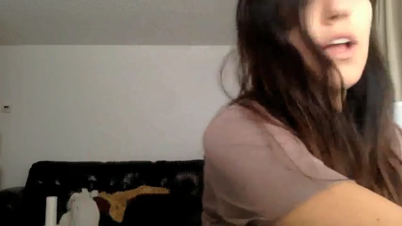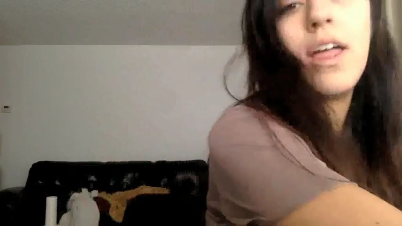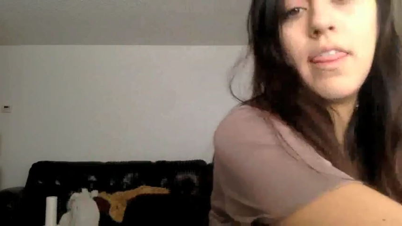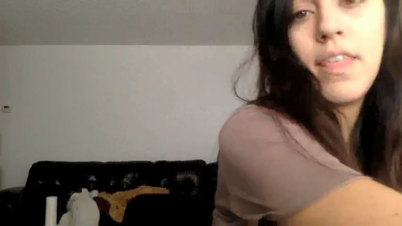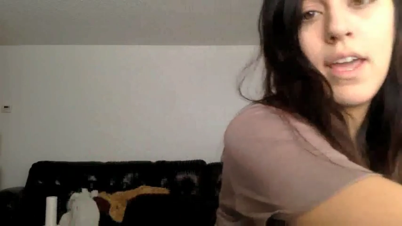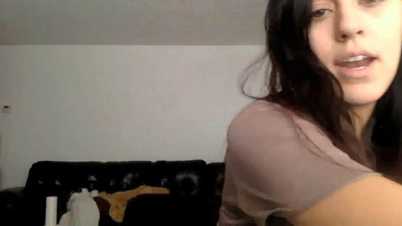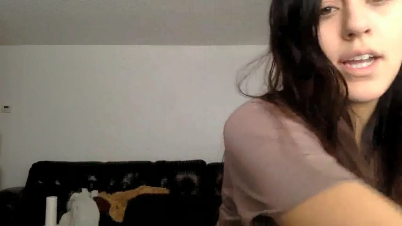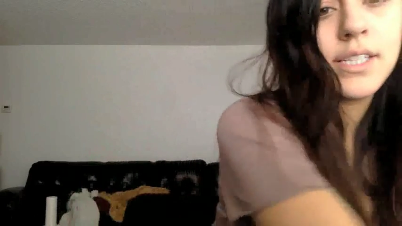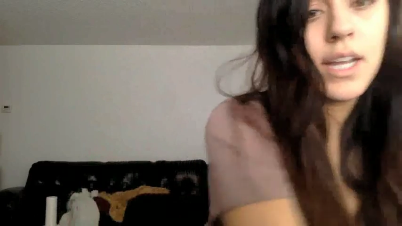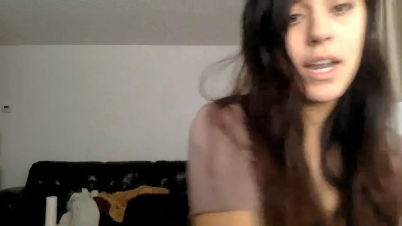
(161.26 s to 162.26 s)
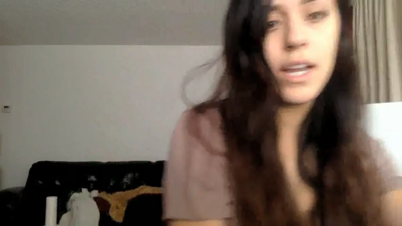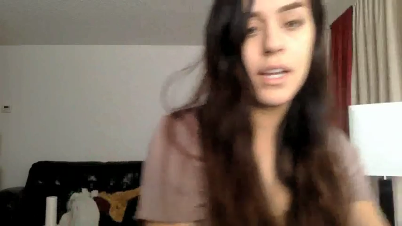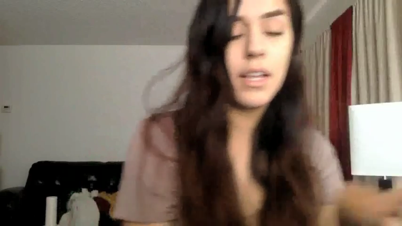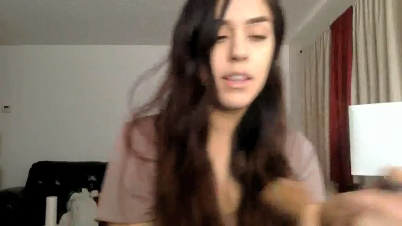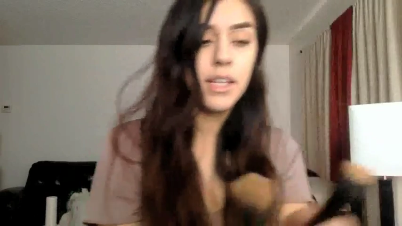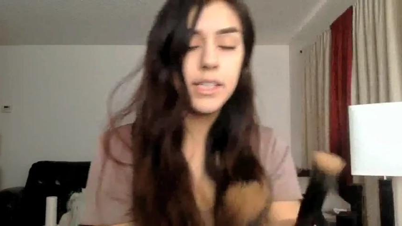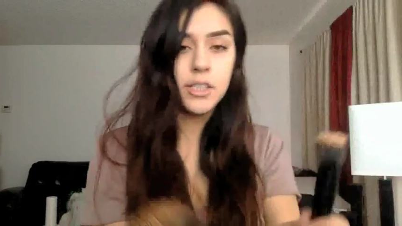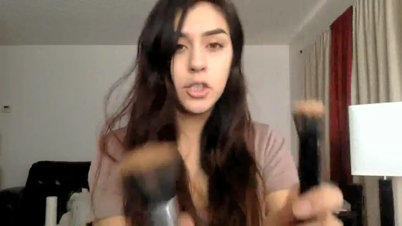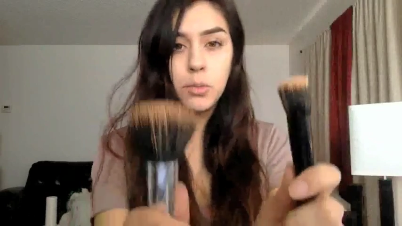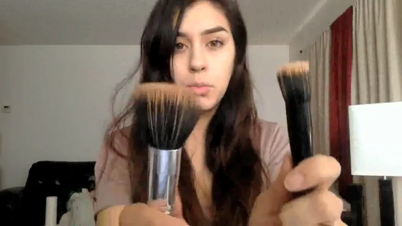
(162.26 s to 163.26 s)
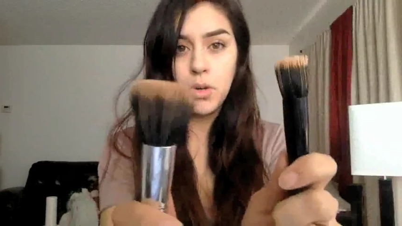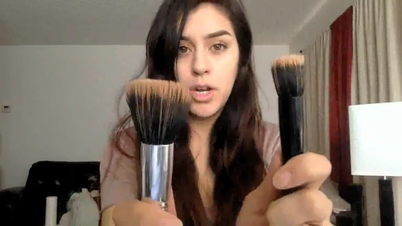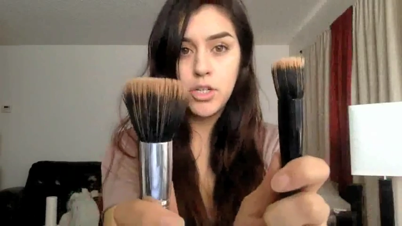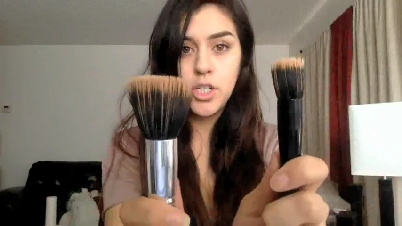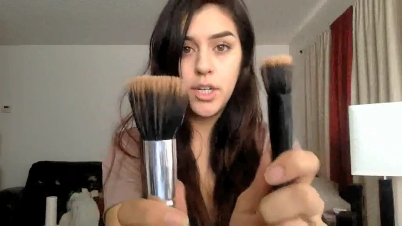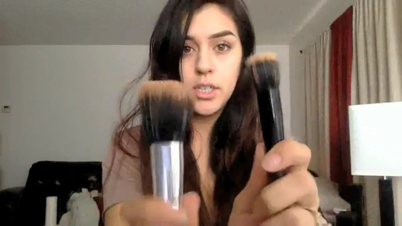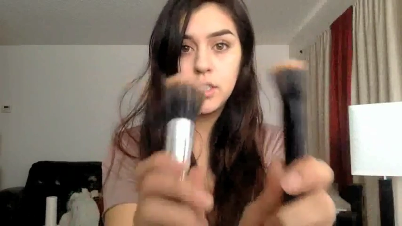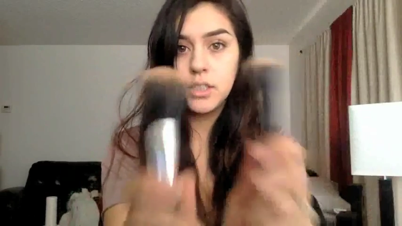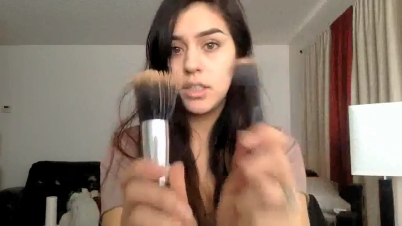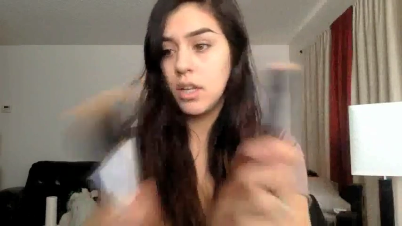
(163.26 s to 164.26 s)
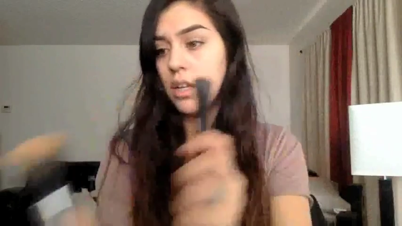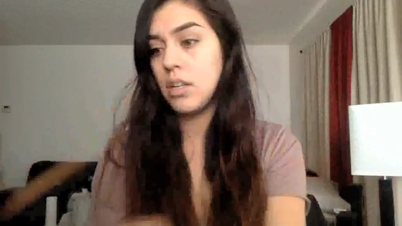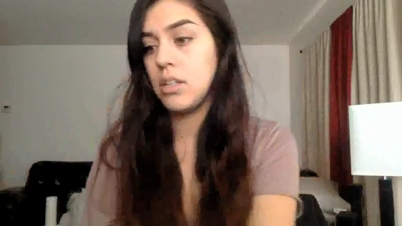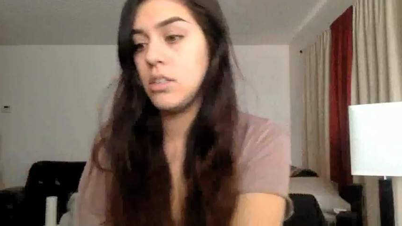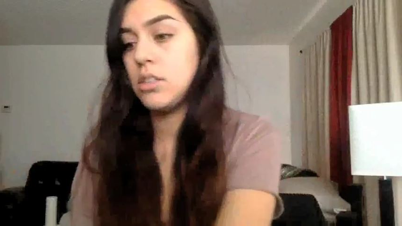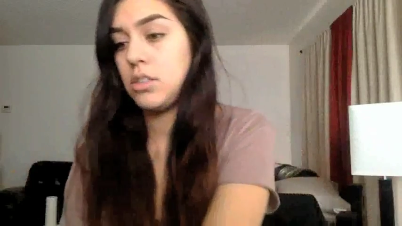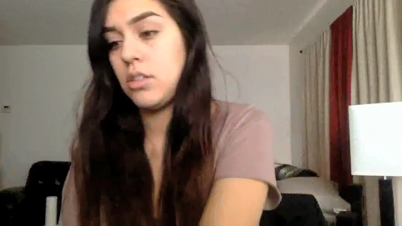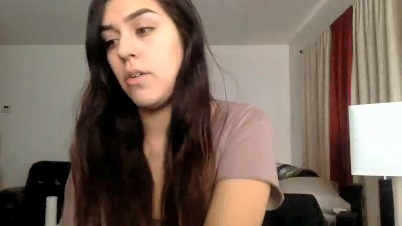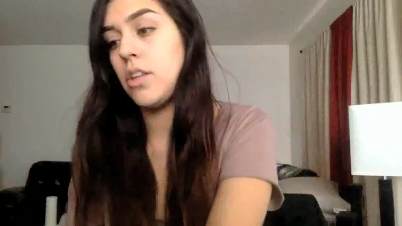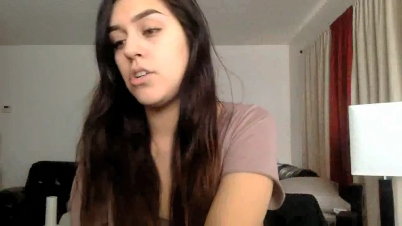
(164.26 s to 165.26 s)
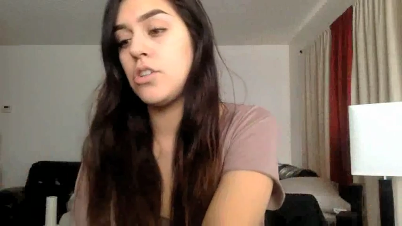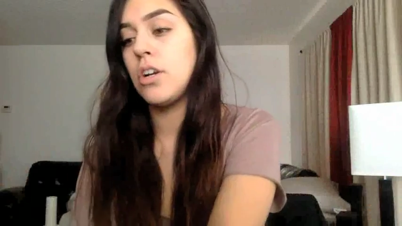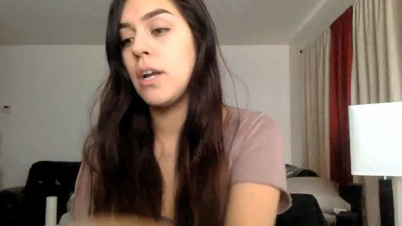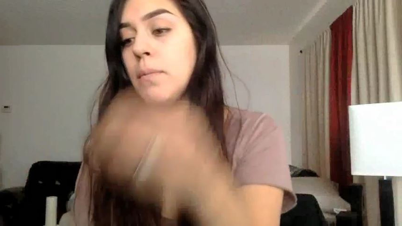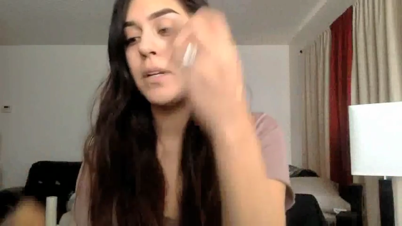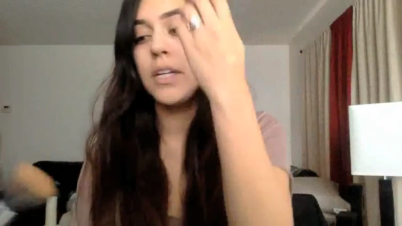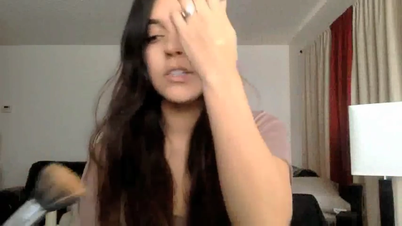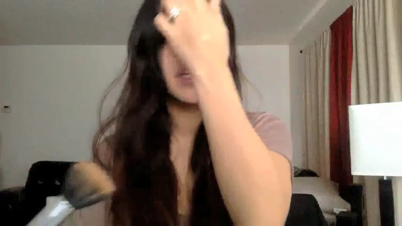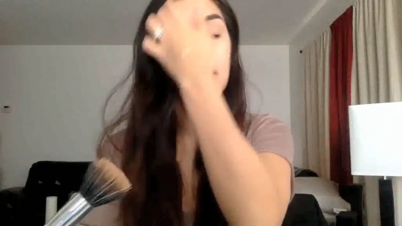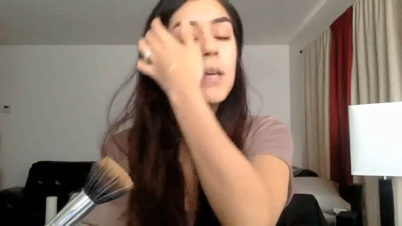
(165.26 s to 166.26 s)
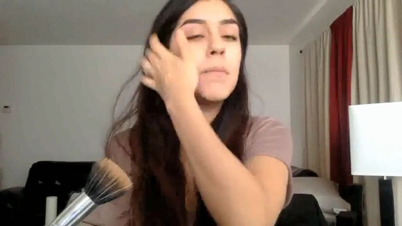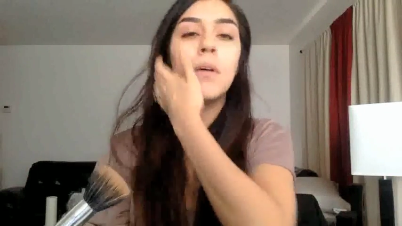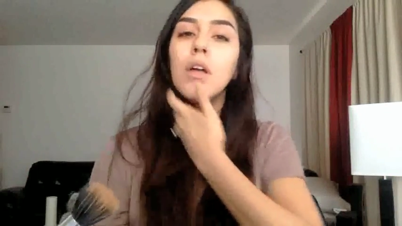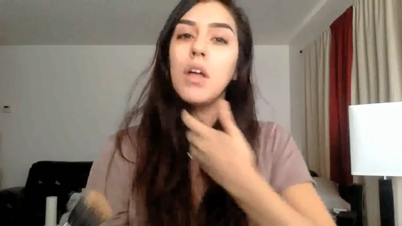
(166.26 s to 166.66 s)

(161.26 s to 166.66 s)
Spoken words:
And then I take these two brushes. Sorry, they're dirty. I've been using them.